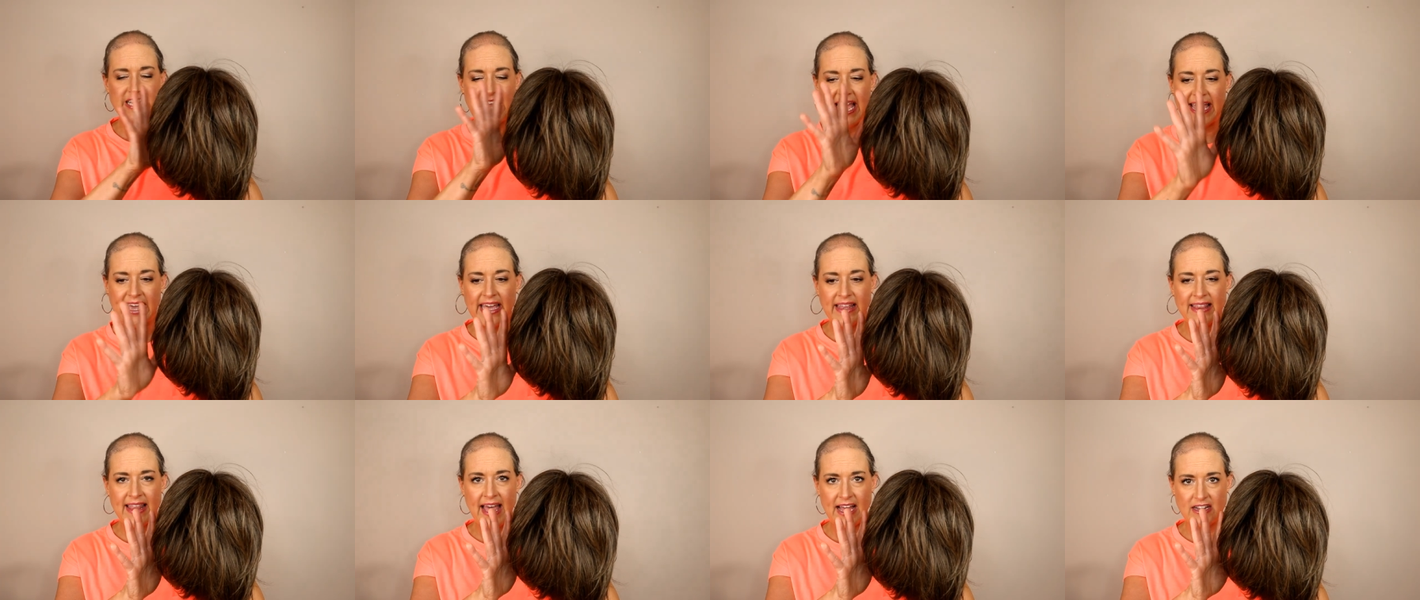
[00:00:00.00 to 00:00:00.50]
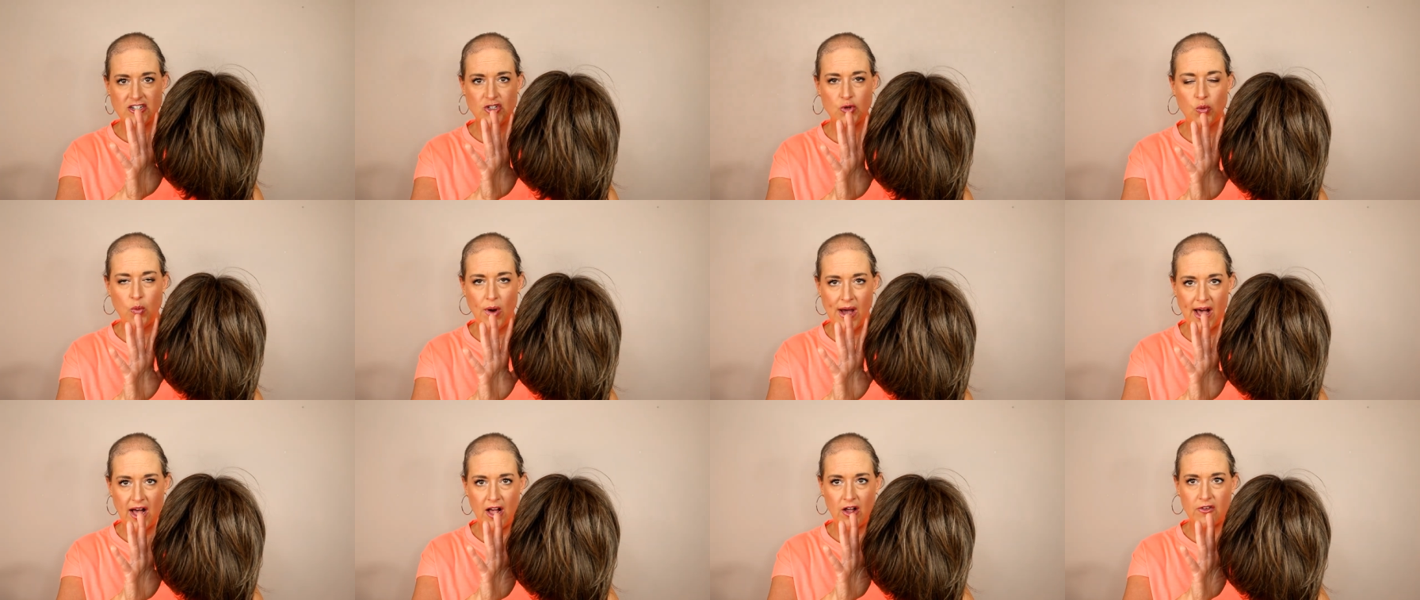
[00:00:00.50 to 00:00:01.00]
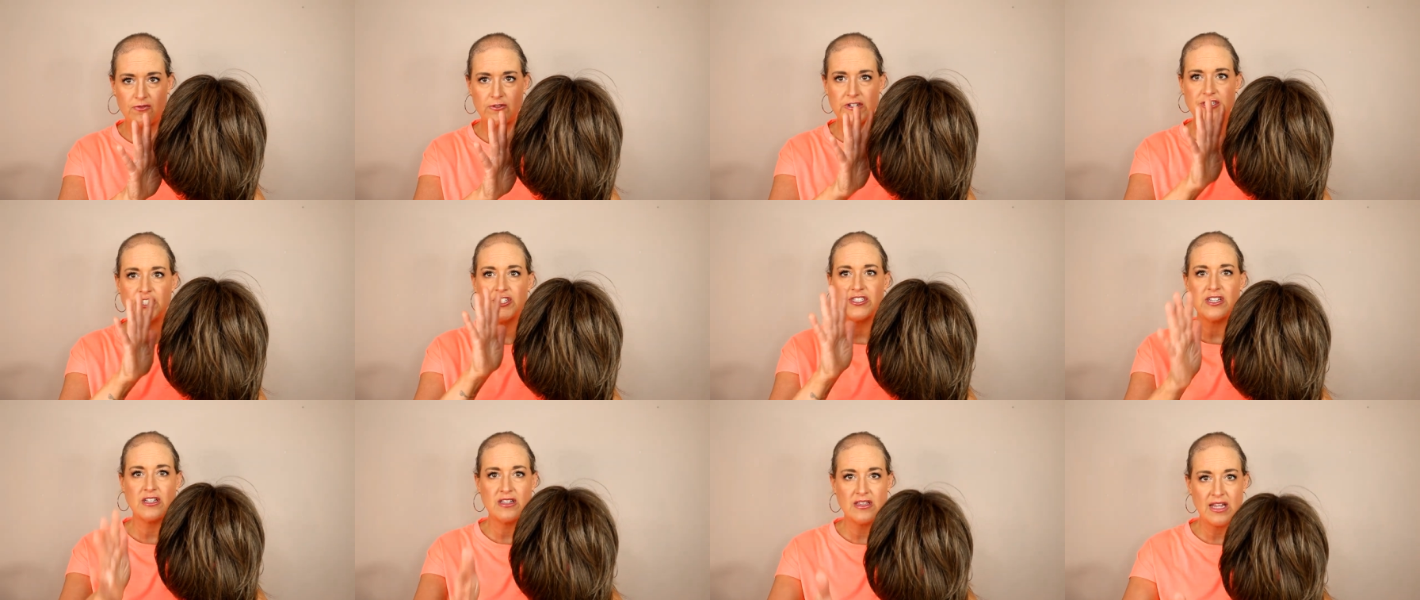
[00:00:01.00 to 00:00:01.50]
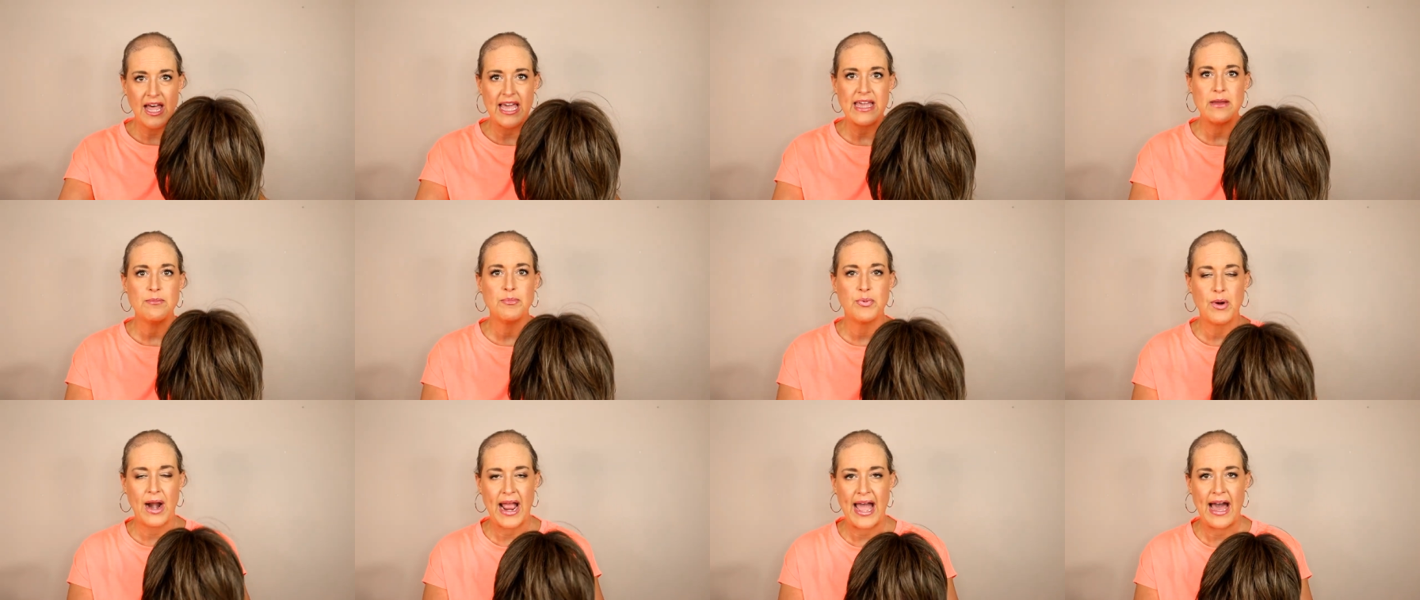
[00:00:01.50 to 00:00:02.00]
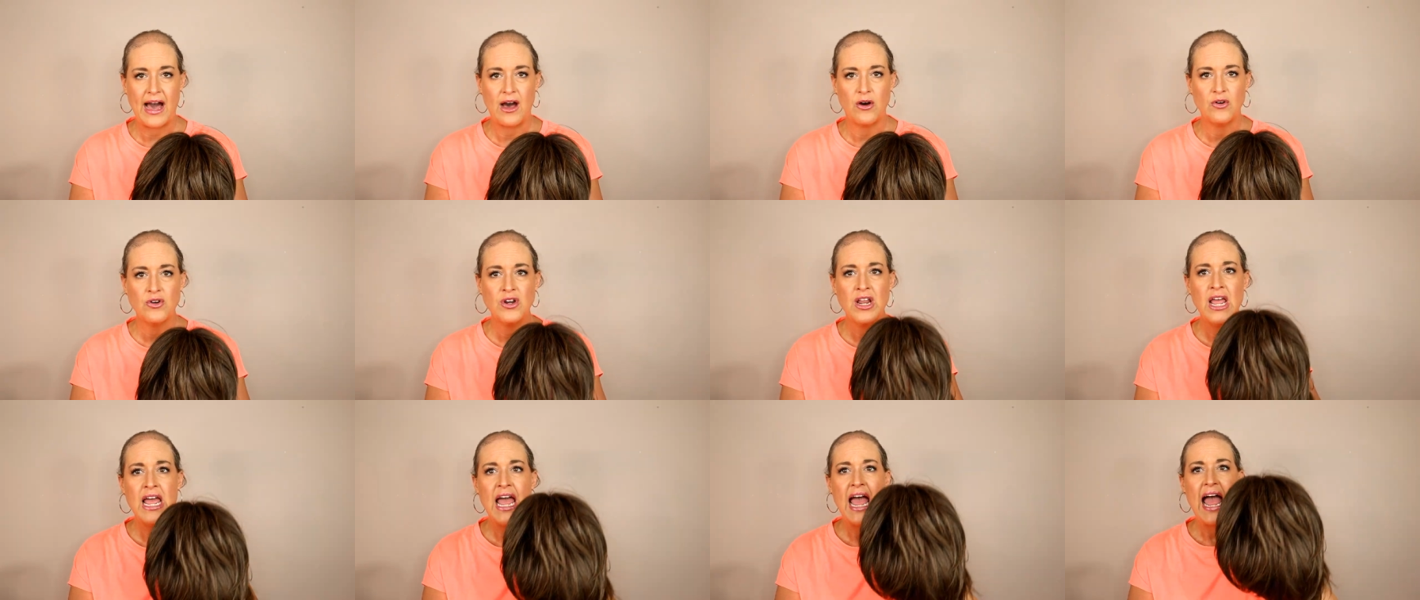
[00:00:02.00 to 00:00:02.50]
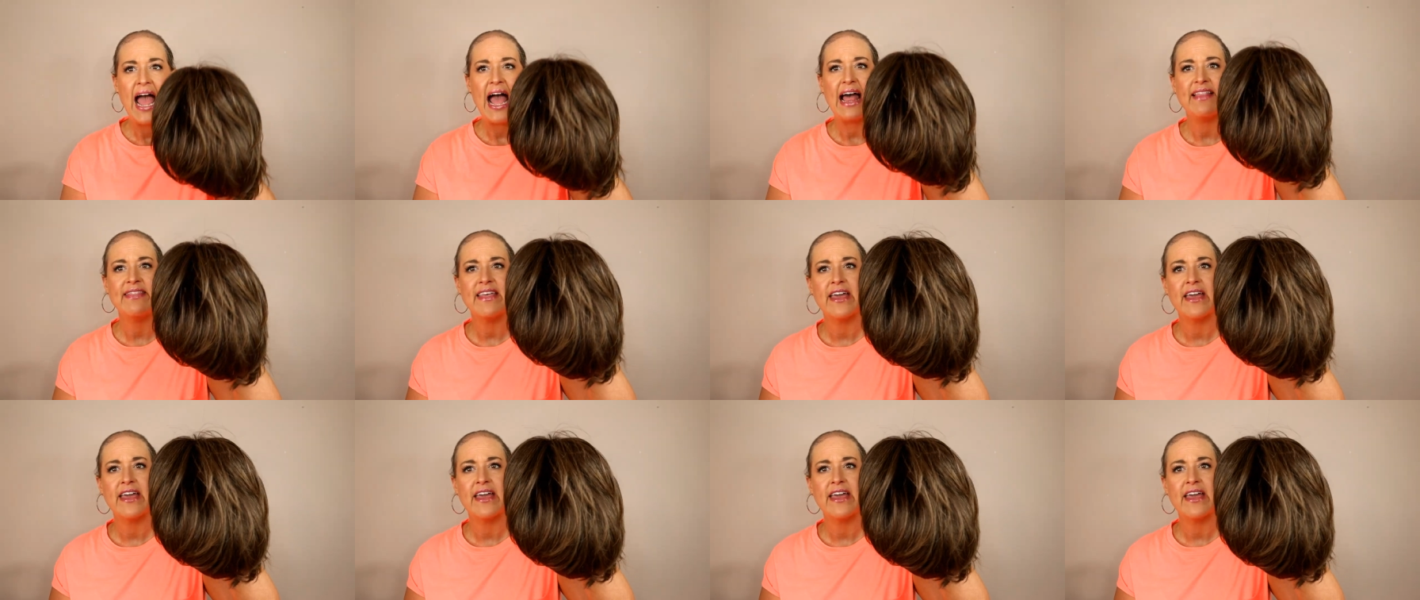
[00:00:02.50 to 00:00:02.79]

They've taken that 12, which is a light brown,